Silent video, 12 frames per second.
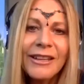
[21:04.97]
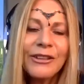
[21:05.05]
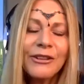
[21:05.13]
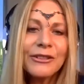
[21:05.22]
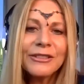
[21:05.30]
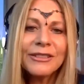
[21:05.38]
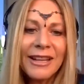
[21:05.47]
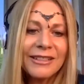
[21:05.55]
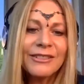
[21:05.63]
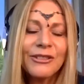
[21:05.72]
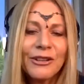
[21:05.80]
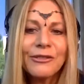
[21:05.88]
you're saying
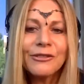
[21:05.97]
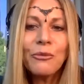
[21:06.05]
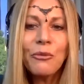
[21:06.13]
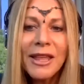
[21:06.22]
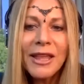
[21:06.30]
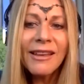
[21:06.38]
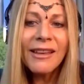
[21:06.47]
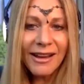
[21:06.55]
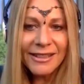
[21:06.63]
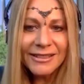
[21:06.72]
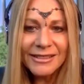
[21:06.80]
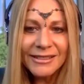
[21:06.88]
it starts with
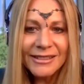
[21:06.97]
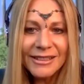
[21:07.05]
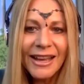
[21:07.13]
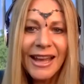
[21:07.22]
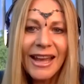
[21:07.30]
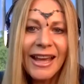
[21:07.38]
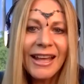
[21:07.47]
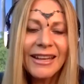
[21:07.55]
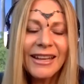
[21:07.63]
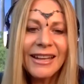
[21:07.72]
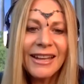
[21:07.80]
us, and